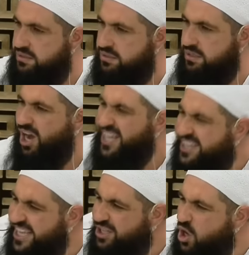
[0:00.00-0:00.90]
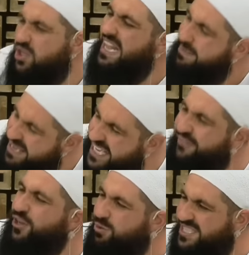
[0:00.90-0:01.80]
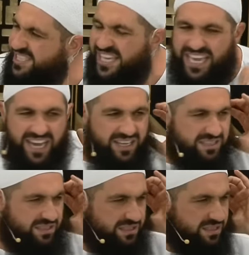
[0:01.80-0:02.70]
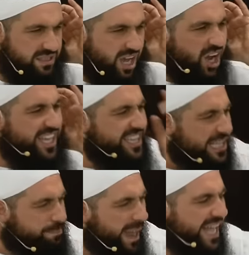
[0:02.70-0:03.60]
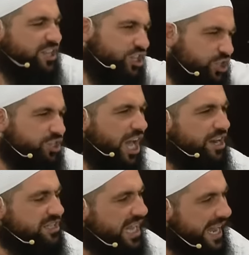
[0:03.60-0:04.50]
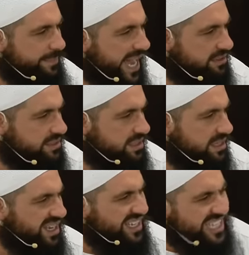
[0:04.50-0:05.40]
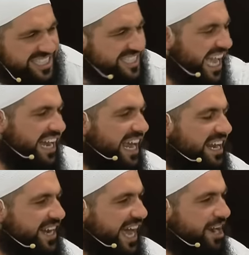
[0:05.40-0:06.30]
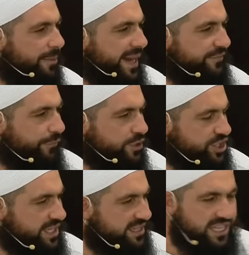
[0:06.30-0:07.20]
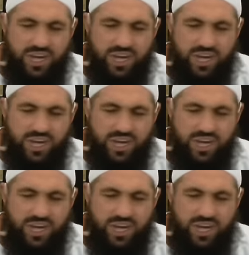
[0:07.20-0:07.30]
I did good, let me give you a sticker. I did bad, you should go to timeout. This is halal and haram, unfortunately.